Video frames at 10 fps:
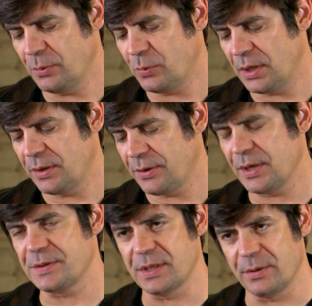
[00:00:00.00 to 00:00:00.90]
You know, one of the
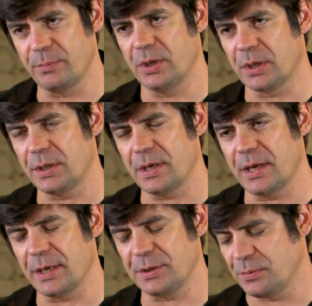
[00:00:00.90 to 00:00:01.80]
things in the book
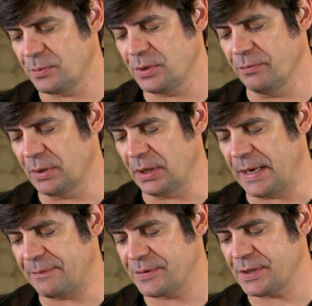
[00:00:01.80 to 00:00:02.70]
uh, you, you
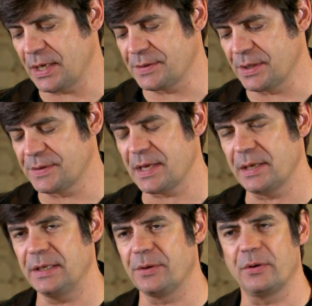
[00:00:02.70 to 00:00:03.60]
really emphasize is
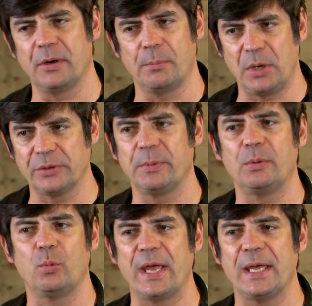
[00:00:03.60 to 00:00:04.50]
that, you know, there are
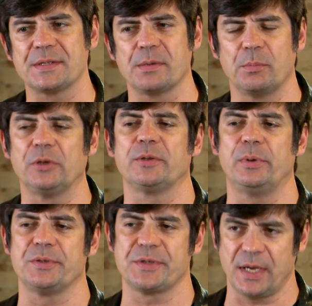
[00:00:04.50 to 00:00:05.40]
multiple ways and
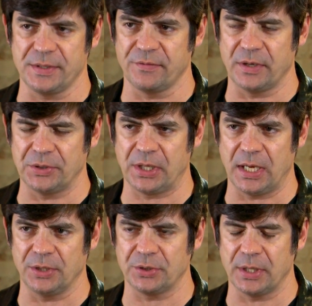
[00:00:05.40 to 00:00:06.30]
multiple sites of
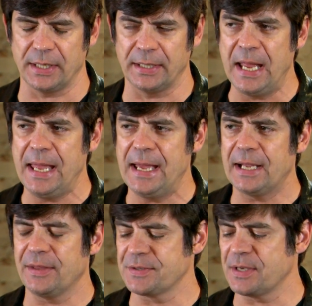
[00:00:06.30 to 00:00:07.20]
education. And
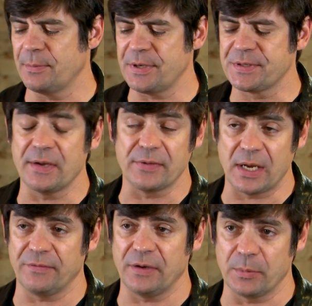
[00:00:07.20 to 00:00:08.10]
I think some of the stuff
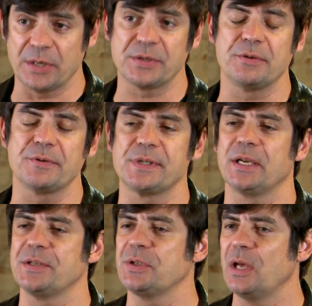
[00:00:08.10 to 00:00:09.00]
that I found most
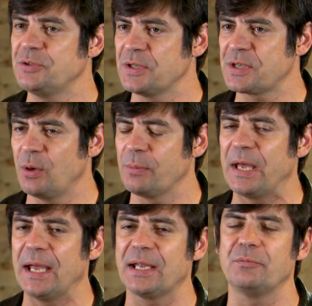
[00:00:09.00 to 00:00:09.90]
interesting is uh, just going
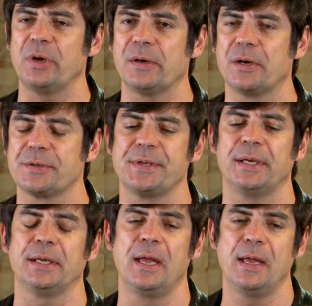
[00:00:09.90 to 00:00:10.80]
back and
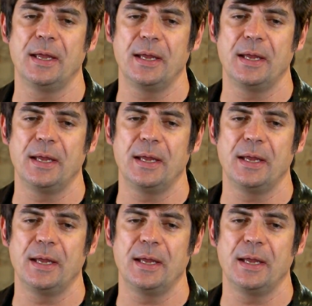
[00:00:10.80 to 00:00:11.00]
rehearsing